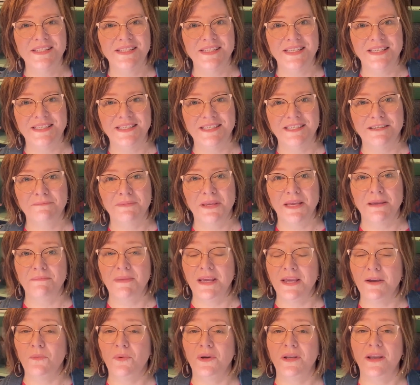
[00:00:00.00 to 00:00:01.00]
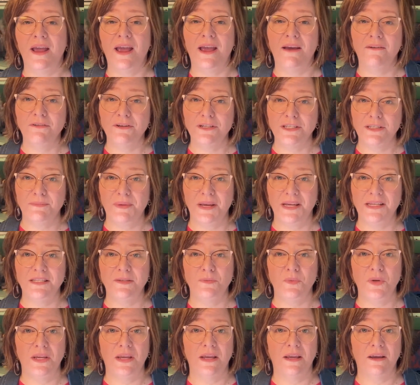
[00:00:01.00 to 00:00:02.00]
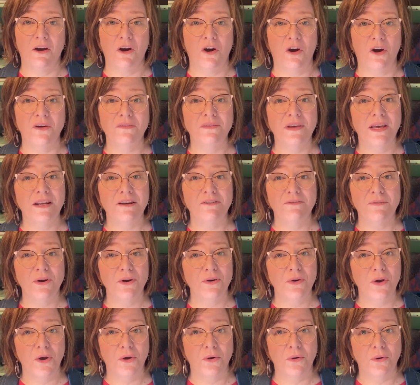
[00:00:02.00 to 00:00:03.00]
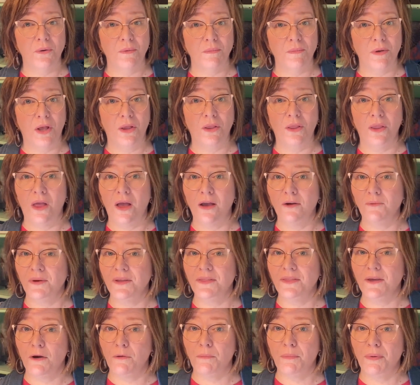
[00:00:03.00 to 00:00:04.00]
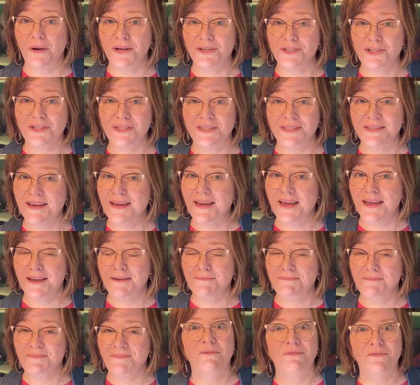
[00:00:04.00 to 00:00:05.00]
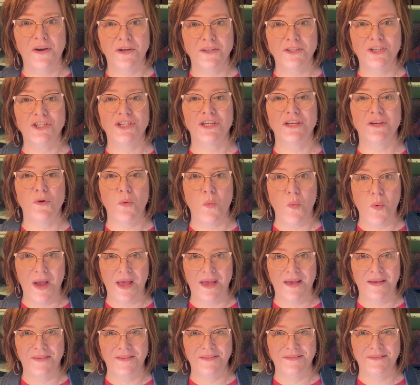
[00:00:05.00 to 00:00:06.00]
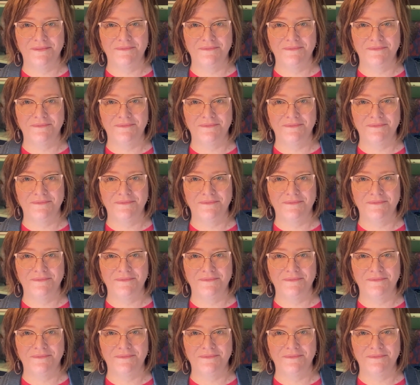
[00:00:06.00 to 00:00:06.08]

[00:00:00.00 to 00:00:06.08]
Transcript: system can make whatever space we can carve out of our home along with our precious time function well.